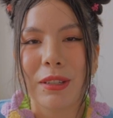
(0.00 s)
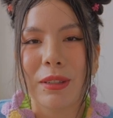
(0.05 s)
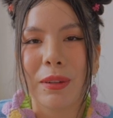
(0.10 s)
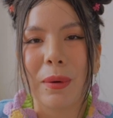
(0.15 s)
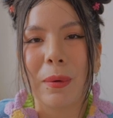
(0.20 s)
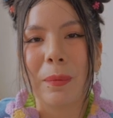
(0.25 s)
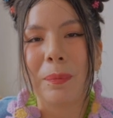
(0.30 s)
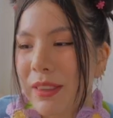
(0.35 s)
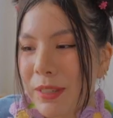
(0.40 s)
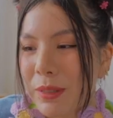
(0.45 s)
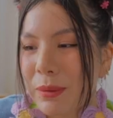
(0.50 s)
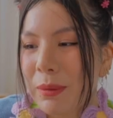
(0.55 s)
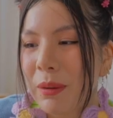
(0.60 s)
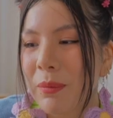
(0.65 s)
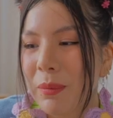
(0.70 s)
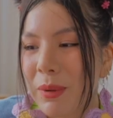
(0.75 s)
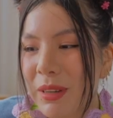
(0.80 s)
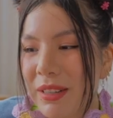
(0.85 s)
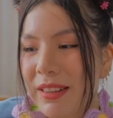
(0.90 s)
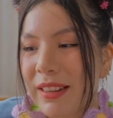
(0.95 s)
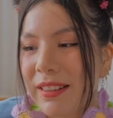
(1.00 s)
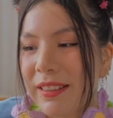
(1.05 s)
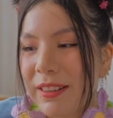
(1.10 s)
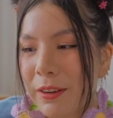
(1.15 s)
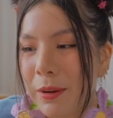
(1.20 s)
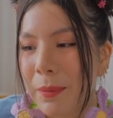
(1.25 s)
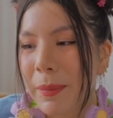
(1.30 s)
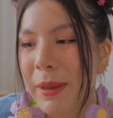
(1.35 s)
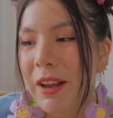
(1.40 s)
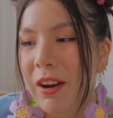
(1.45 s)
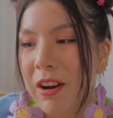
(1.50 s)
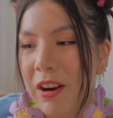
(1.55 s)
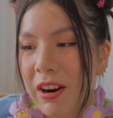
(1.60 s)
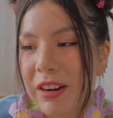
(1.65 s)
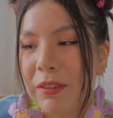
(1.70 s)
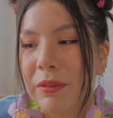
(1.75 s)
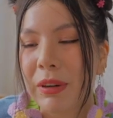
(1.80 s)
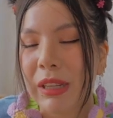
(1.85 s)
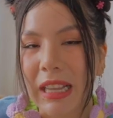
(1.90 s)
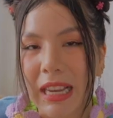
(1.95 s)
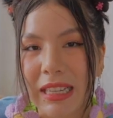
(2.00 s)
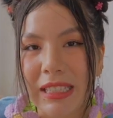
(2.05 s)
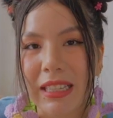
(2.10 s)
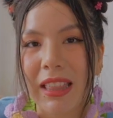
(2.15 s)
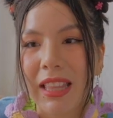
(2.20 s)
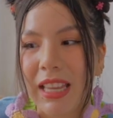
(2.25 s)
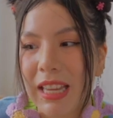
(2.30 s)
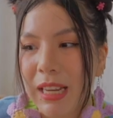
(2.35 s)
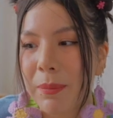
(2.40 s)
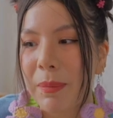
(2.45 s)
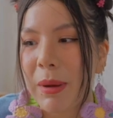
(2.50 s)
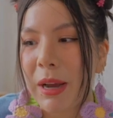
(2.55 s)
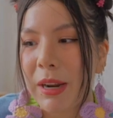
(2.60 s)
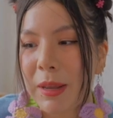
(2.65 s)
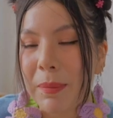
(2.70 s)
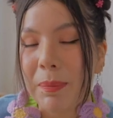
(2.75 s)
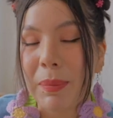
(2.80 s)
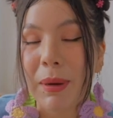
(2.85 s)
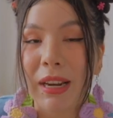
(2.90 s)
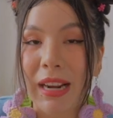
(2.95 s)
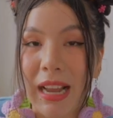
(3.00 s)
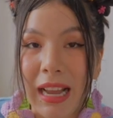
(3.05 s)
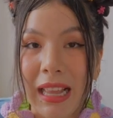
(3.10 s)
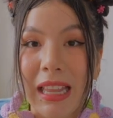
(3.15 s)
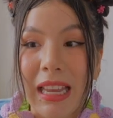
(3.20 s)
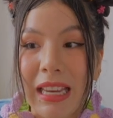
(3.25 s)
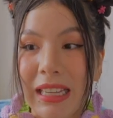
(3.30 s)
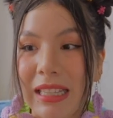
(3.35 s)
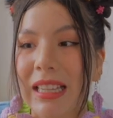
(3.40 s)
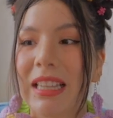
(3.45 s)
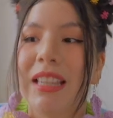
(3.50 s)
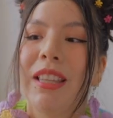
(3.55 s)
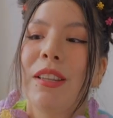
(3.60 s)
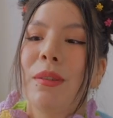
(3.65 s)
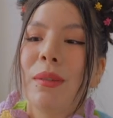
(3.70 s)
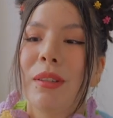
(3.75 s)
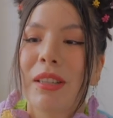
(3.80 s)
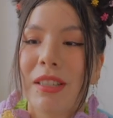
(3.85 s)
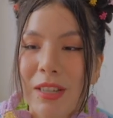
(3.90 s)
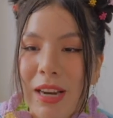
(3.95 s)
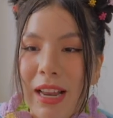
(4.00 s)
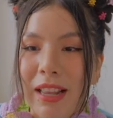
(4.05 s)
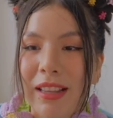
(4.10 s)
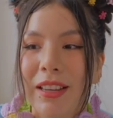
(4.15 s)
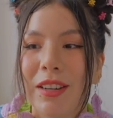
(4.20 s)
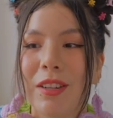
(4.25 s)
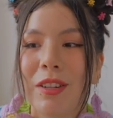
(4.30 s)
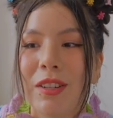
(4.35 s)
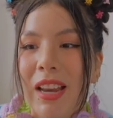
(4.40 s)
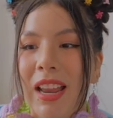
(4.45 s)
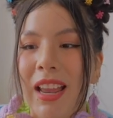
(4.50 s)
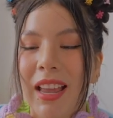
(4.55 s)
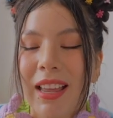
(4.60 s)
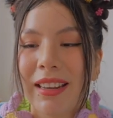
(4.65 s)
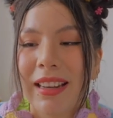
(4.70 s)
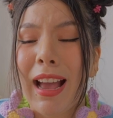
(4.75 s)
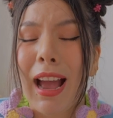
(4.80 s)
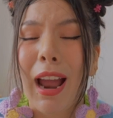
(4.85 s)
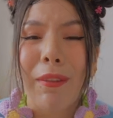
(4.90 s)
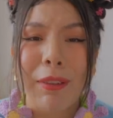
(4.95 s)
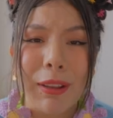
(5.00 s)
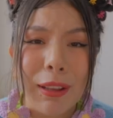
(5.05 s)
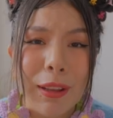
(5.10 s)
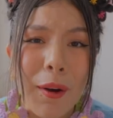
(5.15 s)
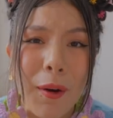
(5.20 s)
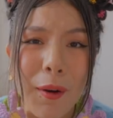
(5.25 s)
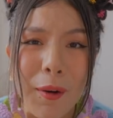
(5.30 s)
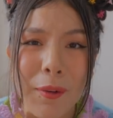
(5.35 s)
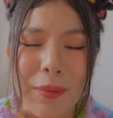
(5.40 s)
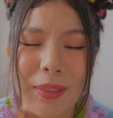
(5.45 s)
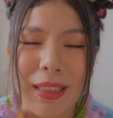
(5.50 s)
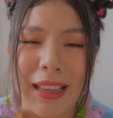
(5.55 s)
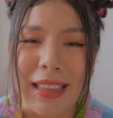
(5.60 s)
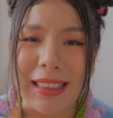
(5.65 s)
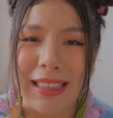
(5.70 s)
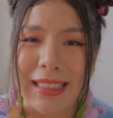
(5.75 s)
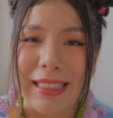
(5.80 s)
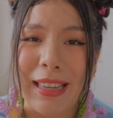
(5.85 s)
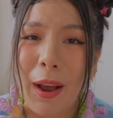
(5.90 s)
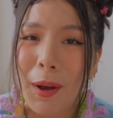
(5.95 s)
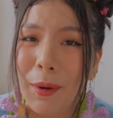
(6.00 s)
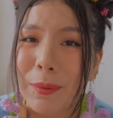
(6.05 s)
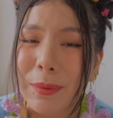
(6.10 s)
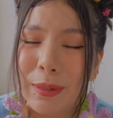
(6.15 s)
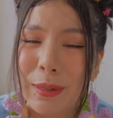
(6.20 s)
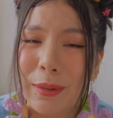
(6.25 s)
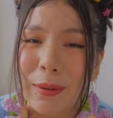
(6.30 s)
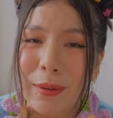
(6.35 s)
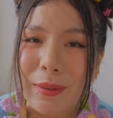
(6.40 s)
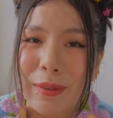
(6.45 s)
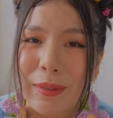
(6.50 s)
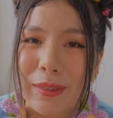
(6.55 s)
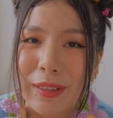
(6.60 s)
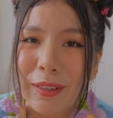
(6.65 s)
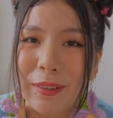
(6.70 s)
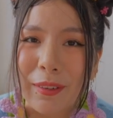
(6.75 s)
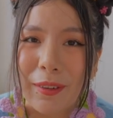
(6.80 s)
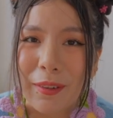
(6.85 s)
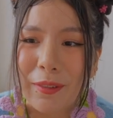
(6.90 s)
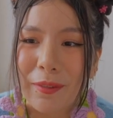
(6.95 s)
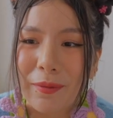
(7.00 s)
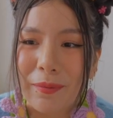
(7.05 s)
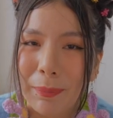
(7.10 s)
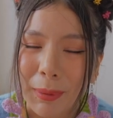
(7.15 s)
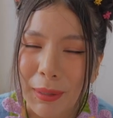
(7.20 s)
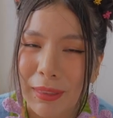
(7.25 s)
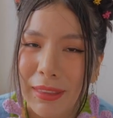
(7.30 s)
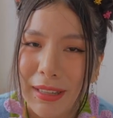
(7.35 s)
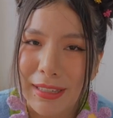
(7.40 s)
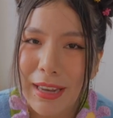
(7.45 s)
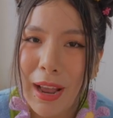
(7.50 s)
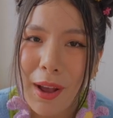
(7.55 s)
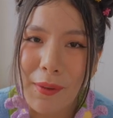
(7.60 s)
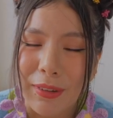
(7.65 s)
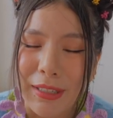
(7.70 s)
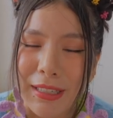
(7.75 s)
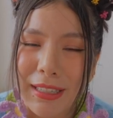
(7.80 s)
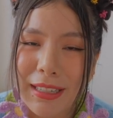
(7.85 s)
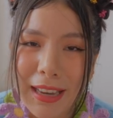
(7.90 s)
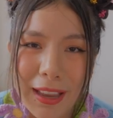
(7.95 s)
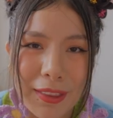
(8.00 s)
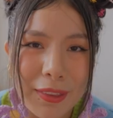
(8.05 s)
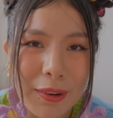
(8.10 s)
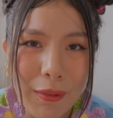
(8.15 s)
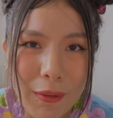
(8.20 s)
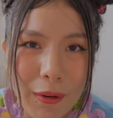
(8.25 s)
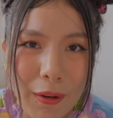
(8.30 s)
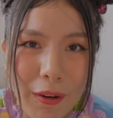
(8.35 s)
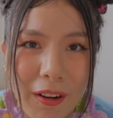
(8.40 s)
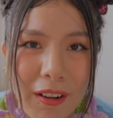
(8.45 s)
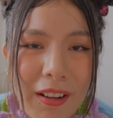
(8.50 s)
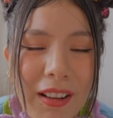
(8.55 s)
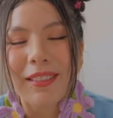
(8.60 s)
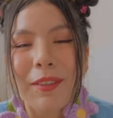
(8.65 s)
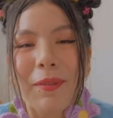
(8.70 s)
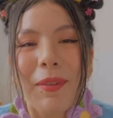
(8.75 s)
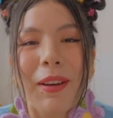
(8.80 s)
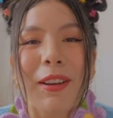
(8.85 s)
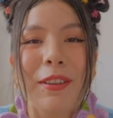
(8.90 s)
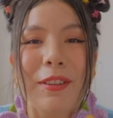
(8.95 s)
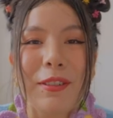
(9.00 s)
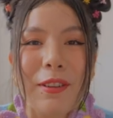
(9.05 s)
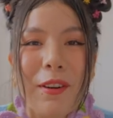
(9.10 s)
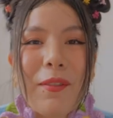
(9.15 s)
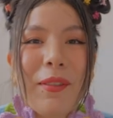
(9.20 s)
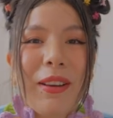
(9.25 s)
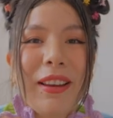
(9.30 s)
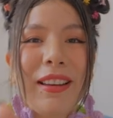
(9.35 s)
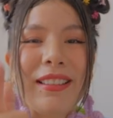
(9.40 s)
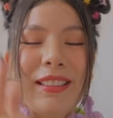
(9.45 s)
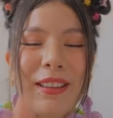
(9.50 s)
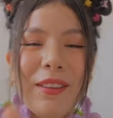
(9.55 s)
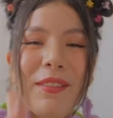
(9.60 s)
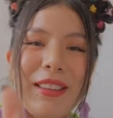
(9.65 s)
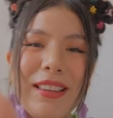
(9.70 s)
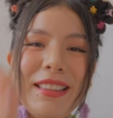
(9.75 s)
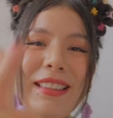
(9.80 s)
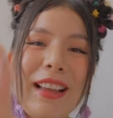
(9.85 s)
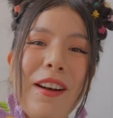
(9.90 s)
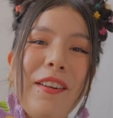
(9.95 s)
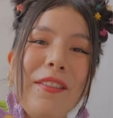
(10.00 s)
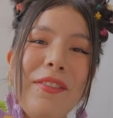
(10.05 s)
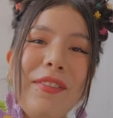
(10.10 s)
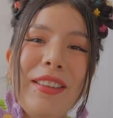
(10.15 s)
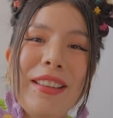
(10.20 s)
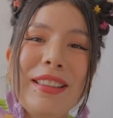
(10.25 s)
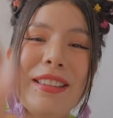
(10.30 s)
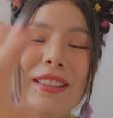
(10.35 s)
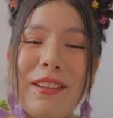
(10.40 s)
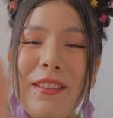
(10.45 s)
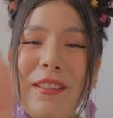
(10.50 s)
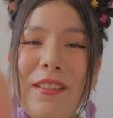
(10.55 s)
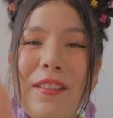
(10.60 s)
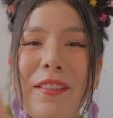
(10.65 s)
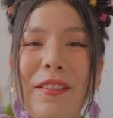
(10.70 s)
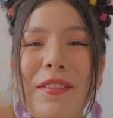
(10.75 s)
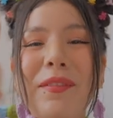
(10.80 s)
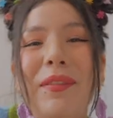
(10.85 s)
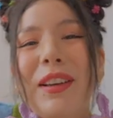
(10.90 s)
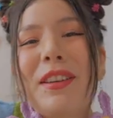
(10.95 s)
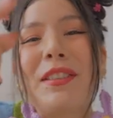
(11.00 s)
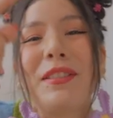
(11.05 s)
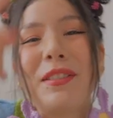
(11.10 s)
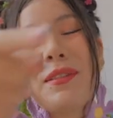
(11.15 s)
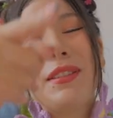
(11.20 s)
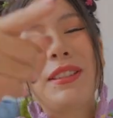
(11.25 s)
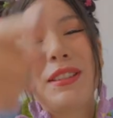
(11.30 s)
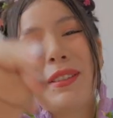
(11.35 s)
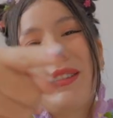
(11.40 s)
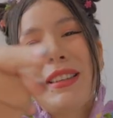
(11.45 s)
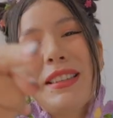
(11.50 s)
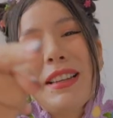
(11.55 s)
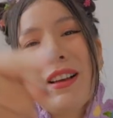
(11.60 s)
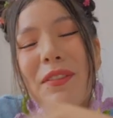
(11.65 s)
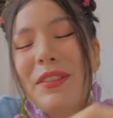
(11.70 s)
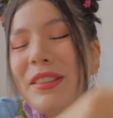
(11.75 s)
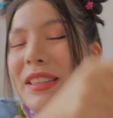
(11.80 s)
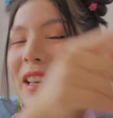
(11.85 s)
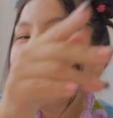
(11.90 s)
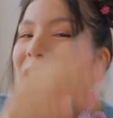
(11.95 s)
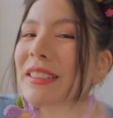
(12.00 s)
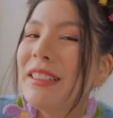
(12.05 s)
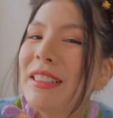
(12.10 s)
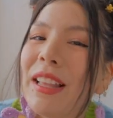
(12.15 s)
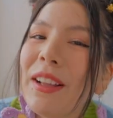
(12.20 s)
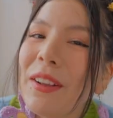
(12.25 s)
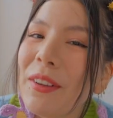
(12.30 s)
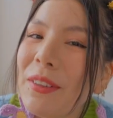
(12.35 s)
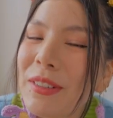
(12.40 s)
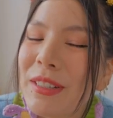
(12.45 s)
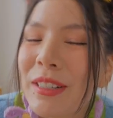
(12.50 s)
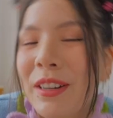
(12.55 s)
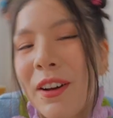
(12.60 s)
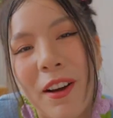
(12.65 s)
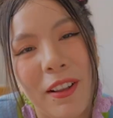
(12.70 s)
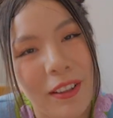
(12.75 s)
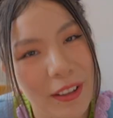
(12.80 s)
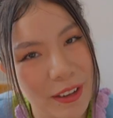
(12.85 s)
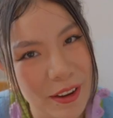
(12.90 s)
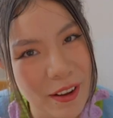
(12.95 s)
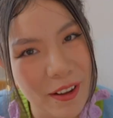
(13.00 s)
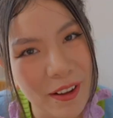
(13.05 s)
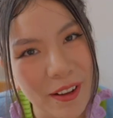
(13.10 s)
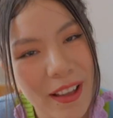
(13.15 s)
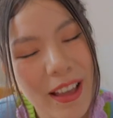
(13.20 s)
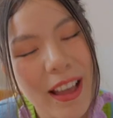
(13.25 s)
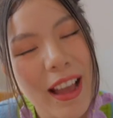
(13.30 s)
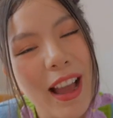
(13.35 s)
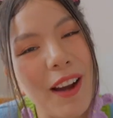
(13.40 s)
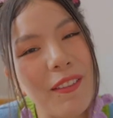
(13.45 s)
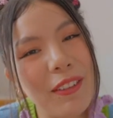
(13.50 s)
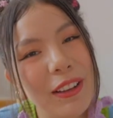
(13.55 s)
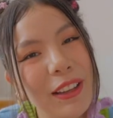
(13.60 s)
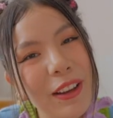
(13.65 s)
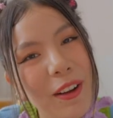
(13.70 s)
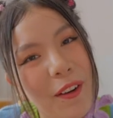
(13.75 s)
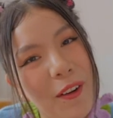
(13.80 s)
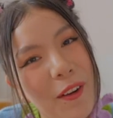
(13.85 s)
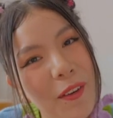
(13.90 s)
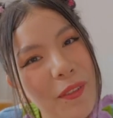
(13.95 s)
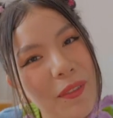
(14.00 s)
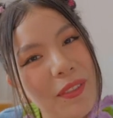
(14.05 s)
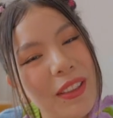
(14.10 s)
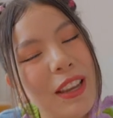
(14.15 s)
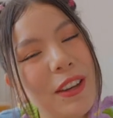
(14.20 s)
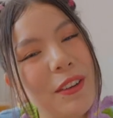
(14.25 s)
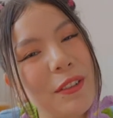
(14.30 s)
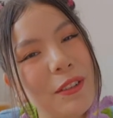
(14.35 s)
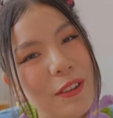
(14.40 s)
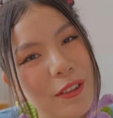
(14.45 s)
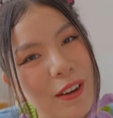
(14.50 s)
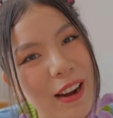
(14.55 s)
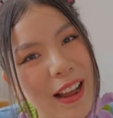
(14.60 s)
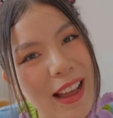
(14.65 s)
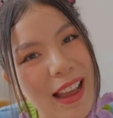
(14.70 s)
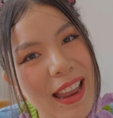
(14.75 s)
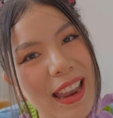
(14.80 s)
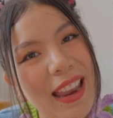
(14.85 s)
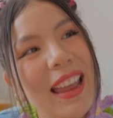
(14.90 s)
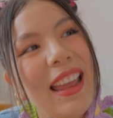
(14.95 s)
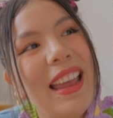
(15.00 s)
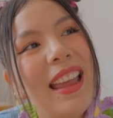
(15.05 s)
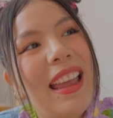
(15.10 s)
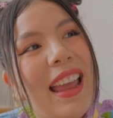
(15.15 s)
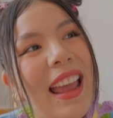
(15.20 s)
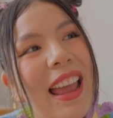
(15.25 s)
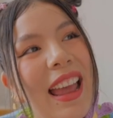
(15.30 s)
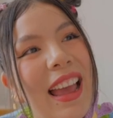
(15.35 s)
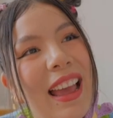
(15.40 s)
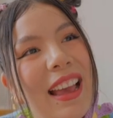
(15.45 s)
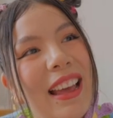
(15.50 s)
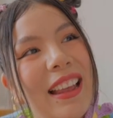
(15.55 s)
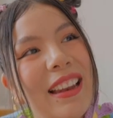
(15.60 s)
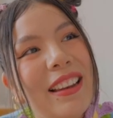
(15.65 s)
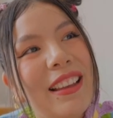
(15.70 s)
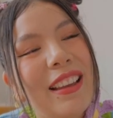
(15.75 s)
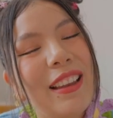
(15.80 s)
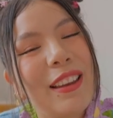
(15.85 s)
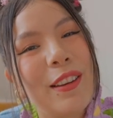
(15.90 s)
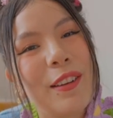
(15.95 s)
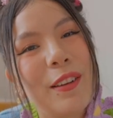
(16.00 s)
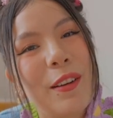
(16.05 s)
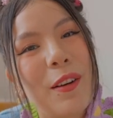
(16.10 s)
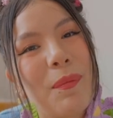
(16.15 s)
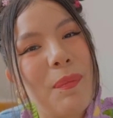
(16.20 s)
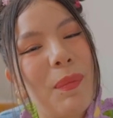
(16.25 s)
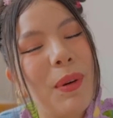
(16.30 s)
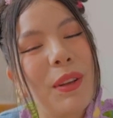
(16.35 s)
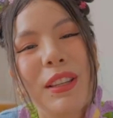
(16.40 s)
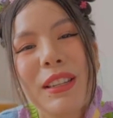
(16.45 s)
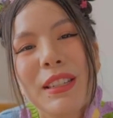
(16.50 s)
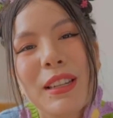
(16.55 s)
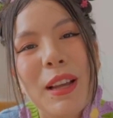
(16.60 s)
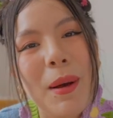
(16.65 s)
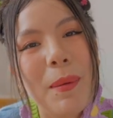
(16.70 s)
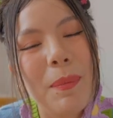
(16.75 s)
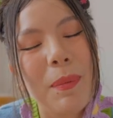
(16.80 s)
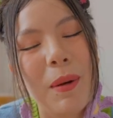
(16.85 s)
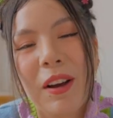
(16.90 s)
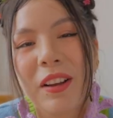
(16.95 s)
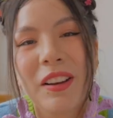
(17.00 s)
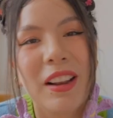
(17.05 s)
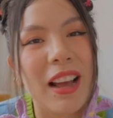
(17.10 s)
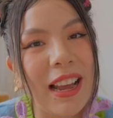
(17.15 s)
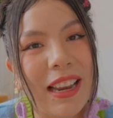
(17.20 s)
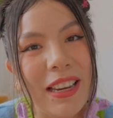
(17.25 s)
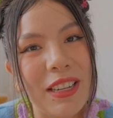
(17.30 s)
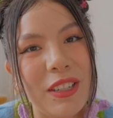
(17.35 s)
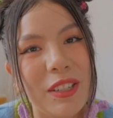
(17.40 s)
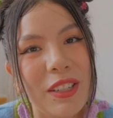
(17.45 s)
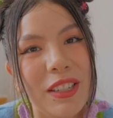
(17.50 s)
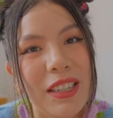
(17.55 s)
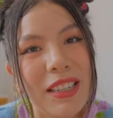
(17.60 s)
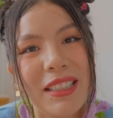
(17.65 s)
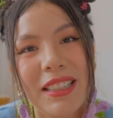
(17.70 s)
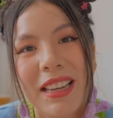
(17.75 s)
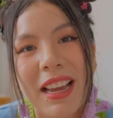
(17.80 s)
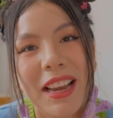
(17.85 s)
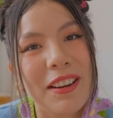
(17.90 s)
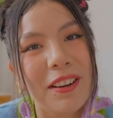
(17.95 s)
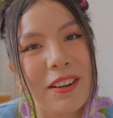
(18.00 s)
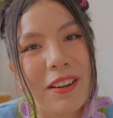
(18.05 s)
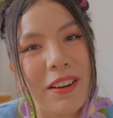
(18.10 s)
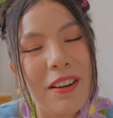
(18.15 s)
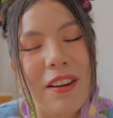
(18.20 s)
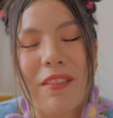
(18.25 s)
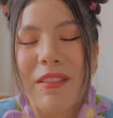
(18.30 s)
So this one was a little bit hard. I really had to think about it, but I liked it. This was a challenge and I really hope that this helps you, you know, put these outfits together, girl. You better show me some of these outfits, girl. You better show me some of these outfits. Actually, that goes to all of y'all. I really hope that you try and, you know, put this up on IG. Tag your girl.